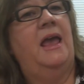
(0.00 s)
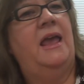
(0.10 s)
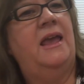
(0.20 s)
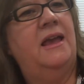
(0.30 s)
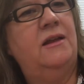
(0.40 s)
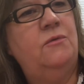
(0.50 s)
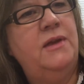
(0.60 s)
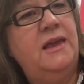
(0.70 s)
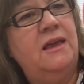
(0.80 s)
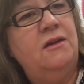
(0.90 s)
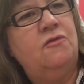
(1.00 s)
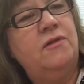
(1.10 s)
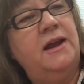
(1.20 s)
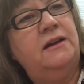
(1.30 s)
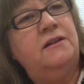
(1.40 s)
And we
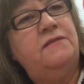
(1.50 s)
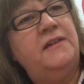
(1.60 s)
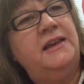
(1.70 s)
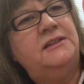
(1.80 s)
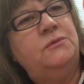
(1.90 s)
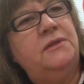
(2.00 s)
created a face